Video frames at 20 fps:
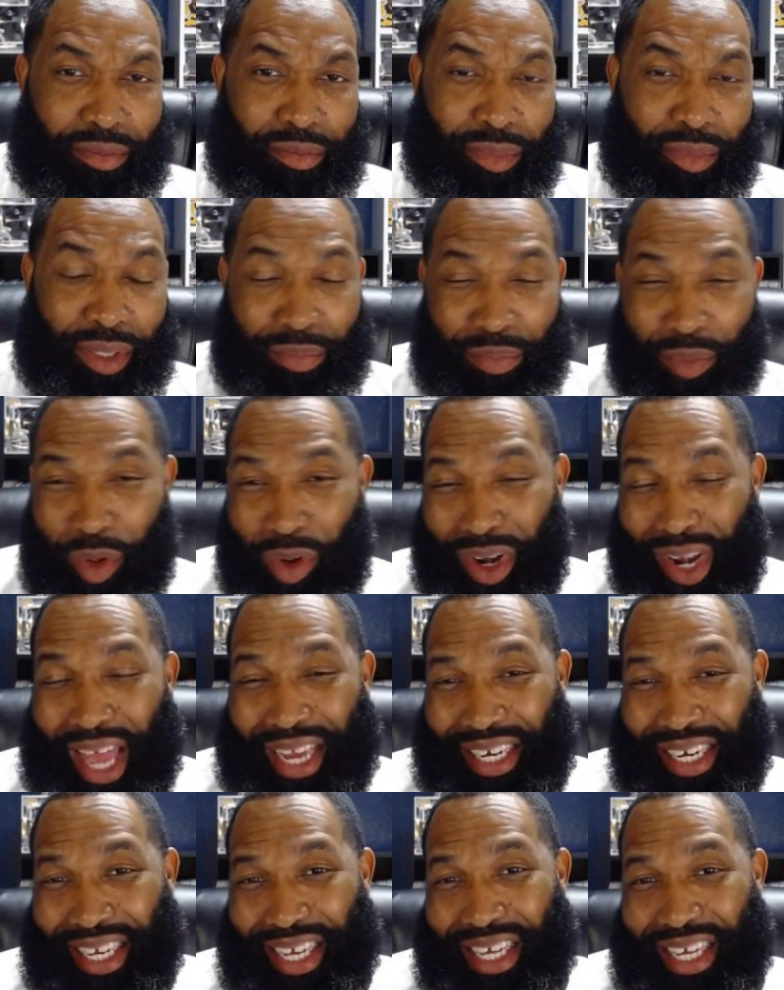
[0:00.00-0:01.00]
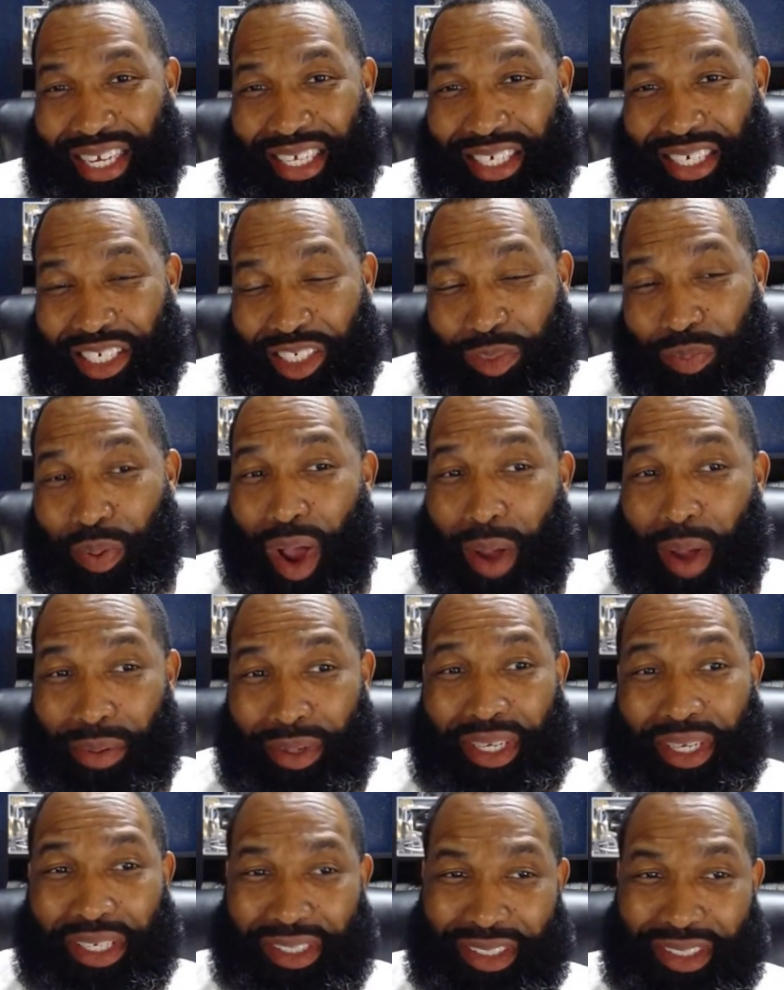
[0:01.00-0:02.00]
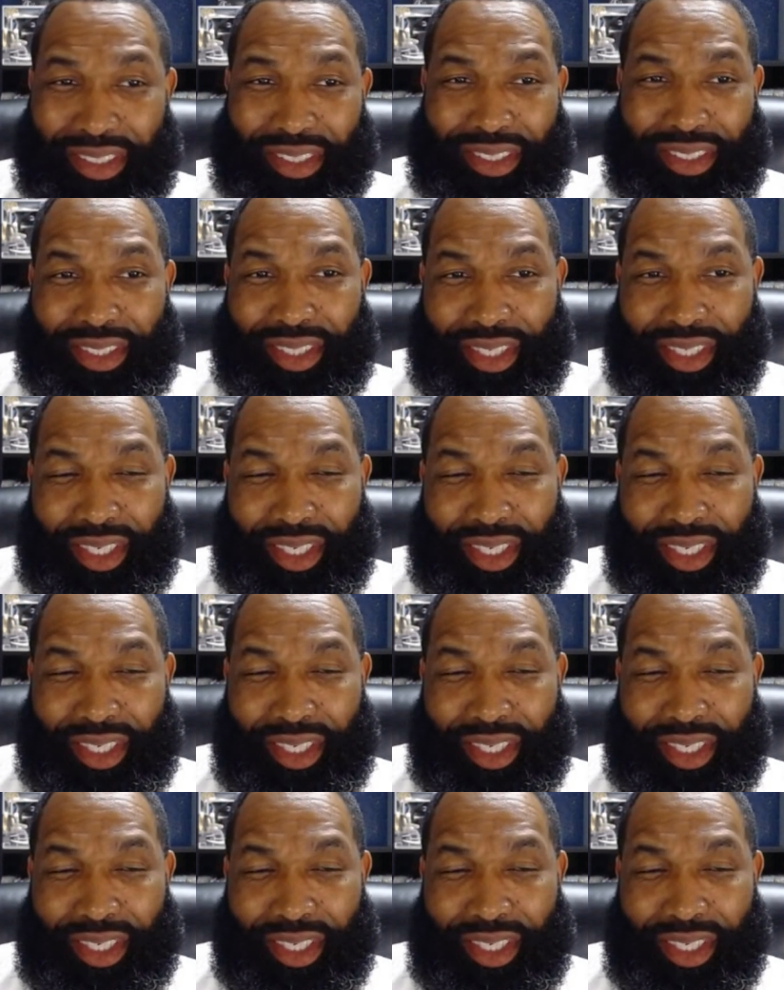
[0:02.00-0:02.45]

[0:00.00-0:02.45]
But more likely, it probably is.